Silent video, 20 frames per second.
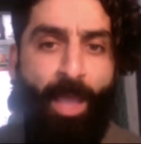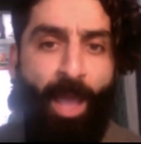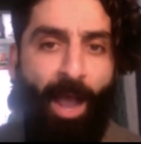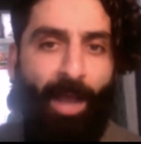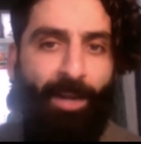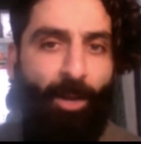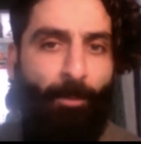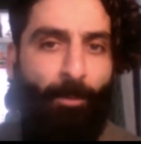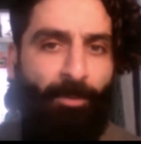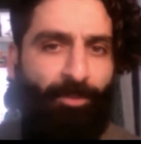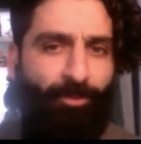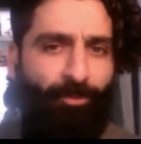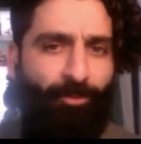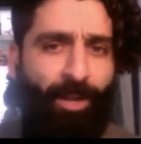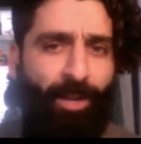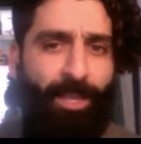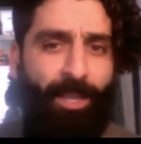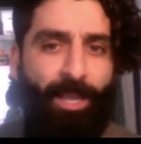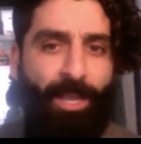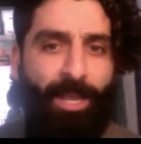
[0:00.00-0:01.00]
And number
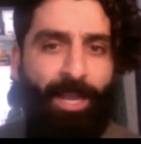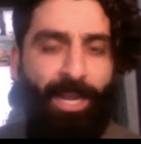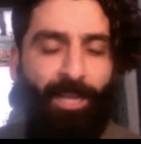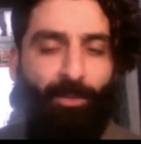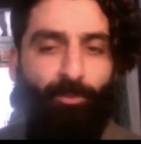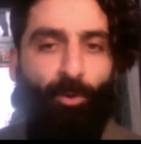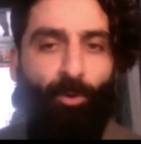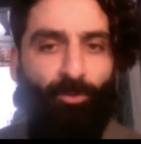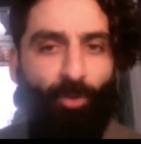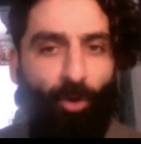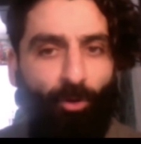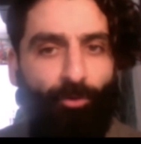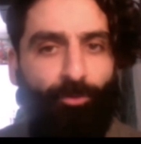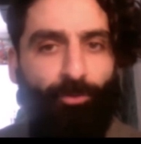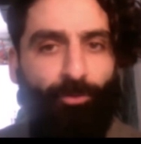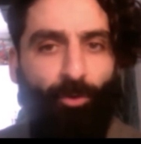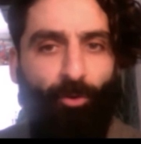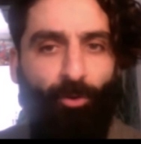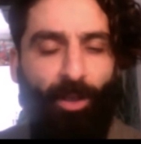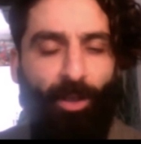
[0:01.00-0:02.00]
three, it was
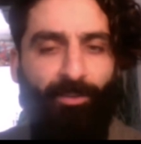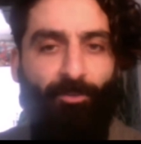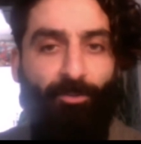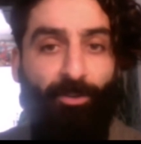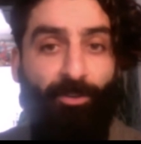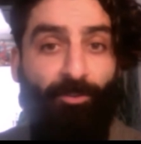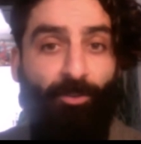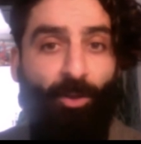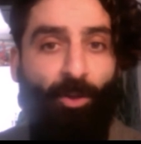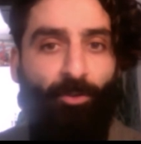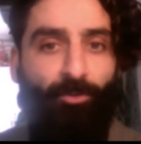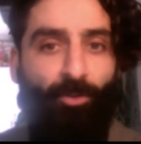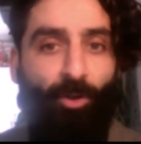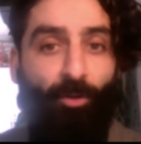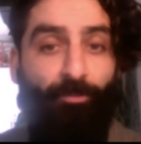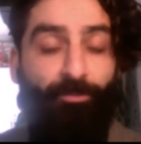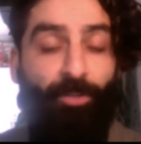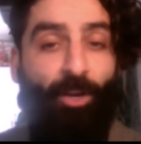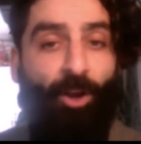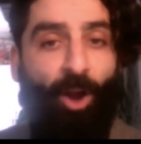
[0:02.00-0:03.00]
also as a result
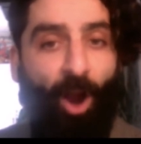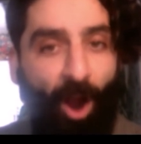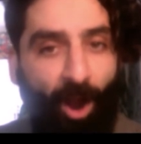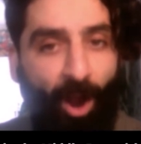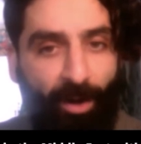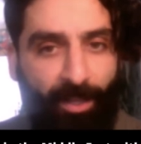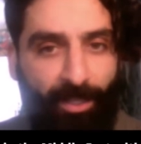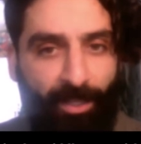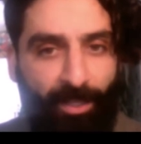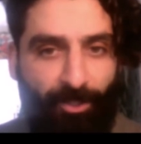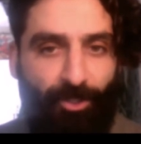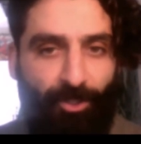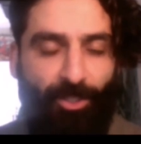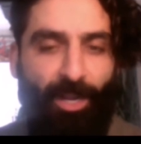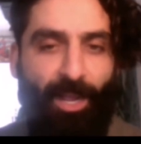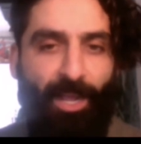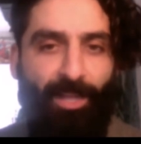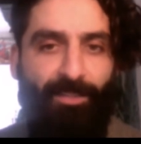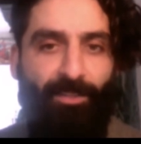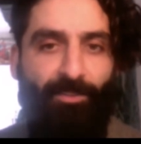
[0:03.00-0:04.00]
of the carnage and the